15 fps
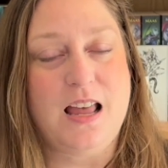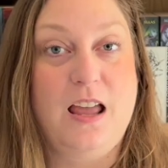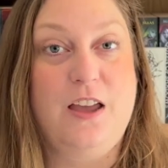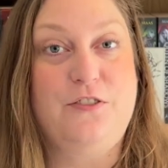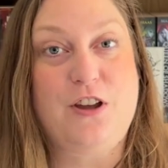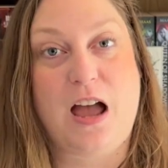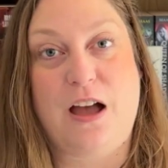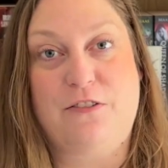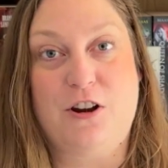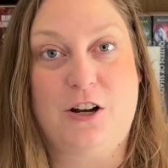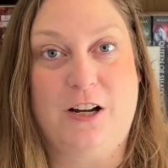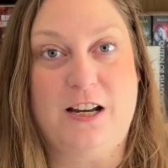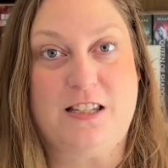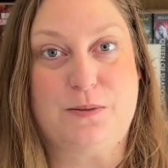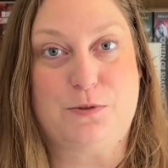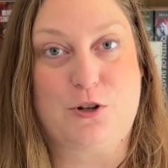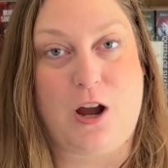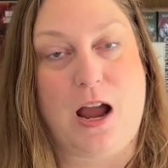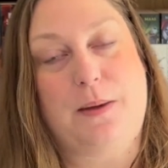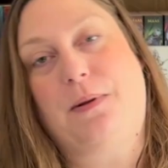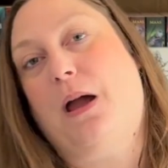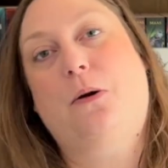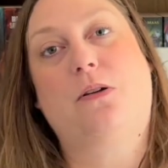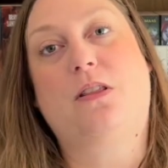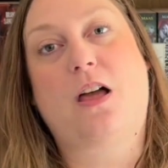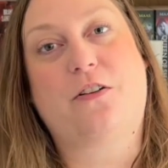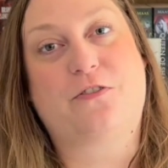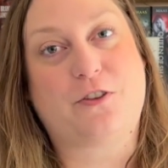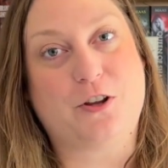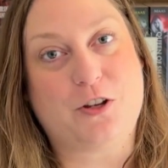If you haven't already subscribed, I would
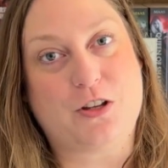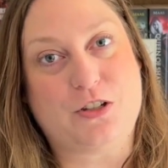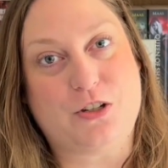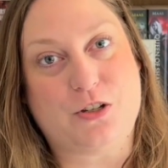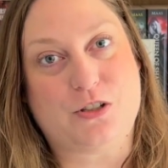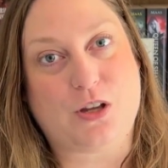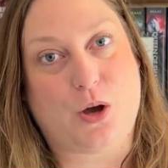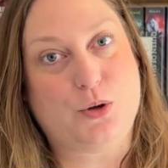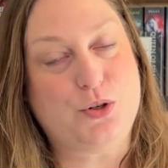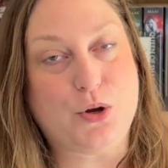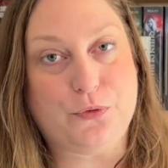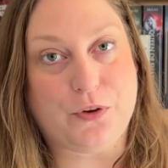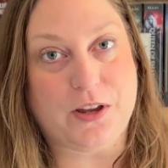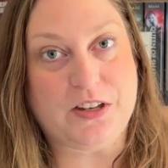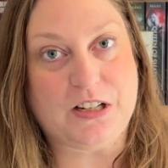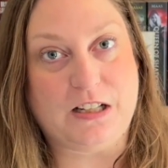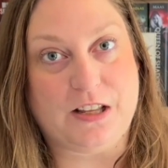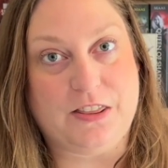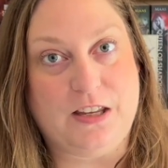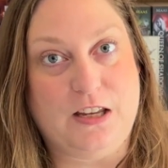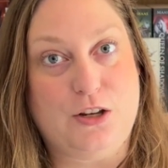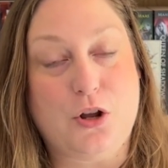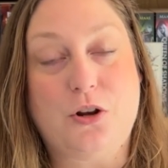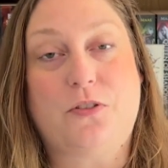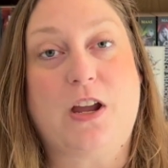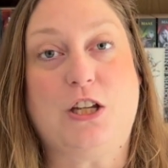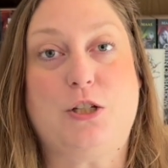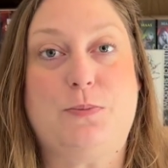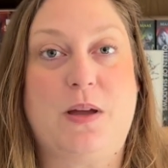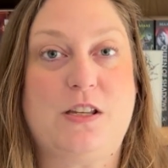love for you to do so. Don't forget to click the
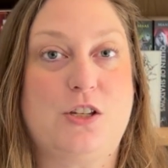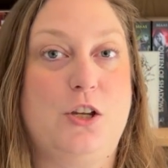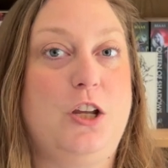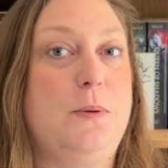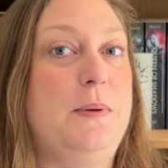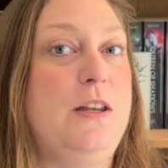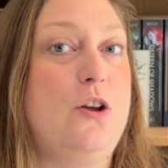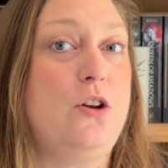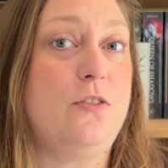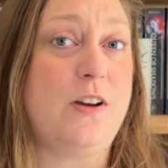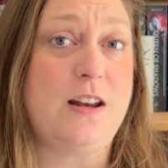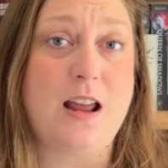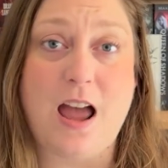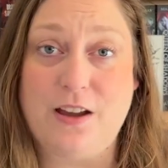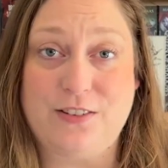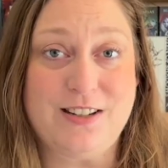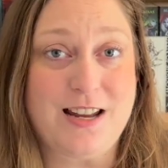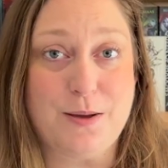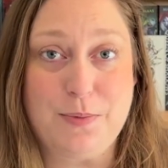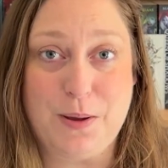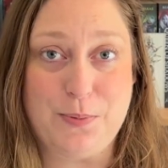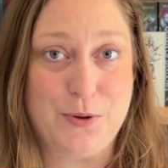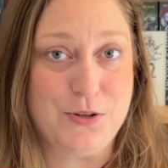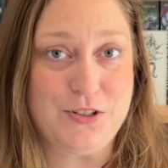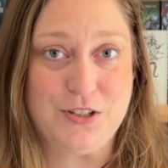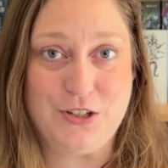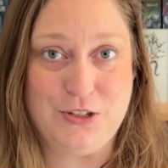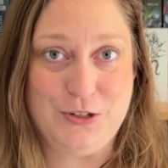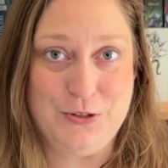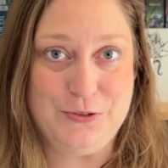notification bell so you can be notified every time I post
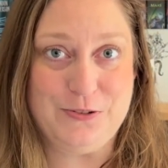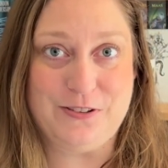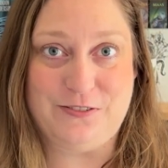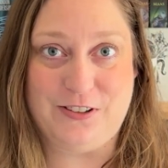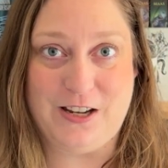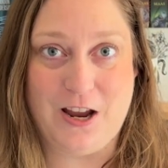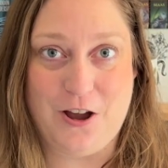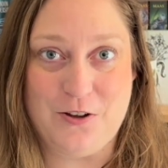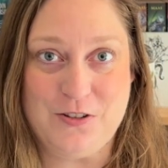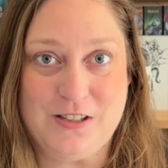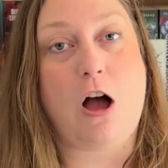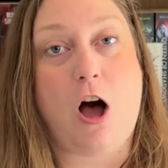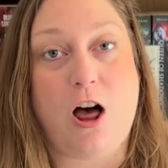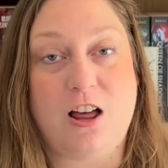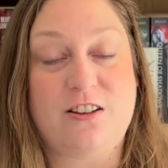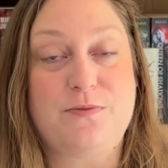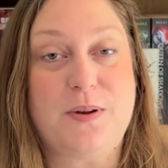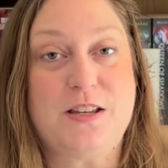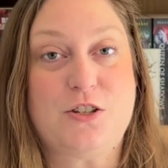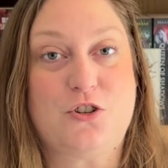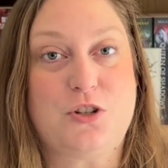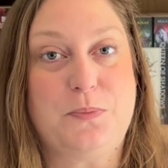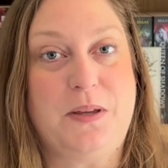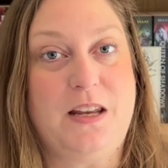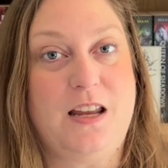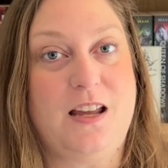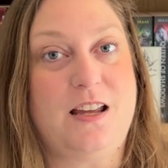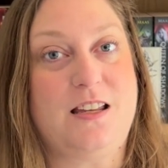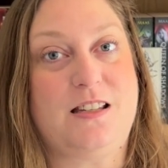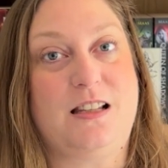new videos. All of my social
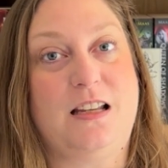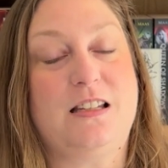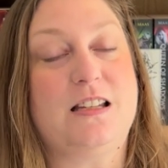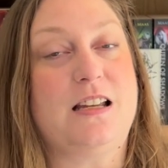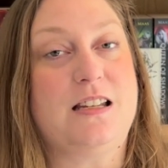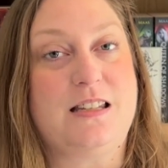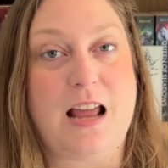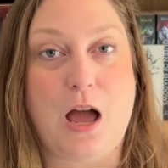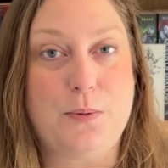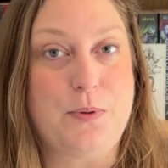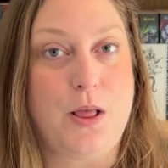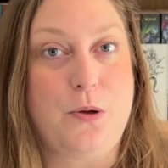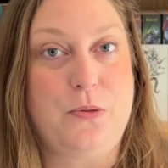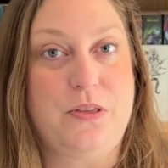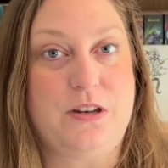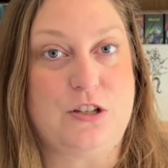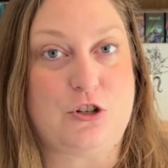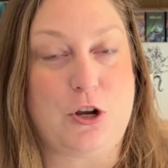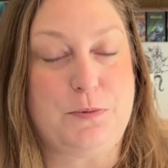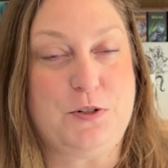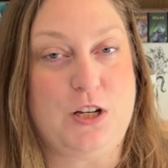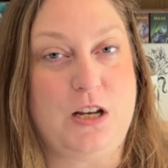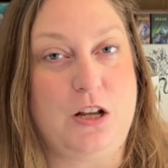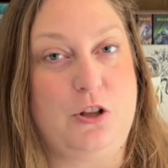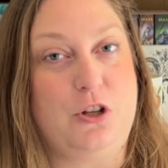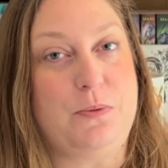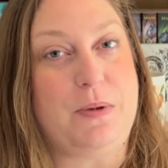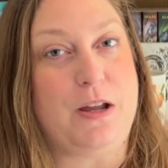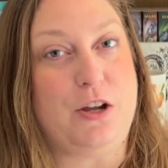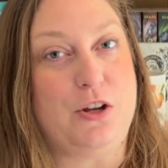media is linked down below in the description,
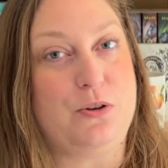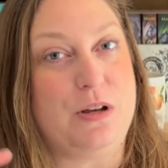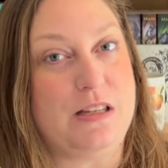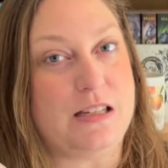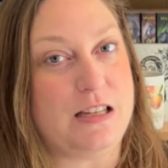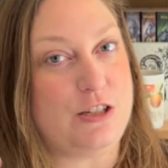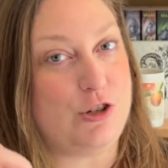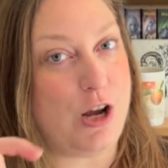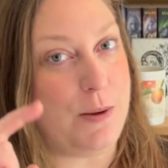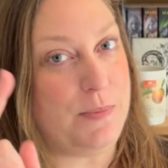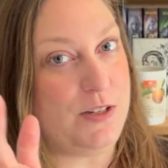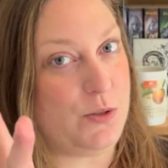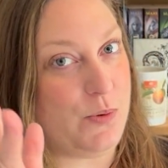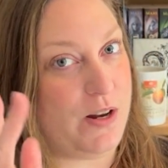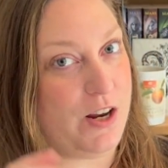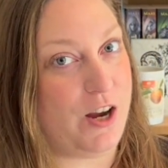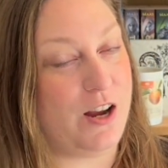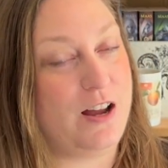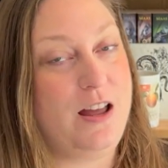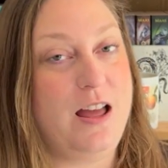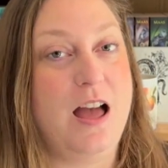including my Goodreads, Instagram, and Twitter.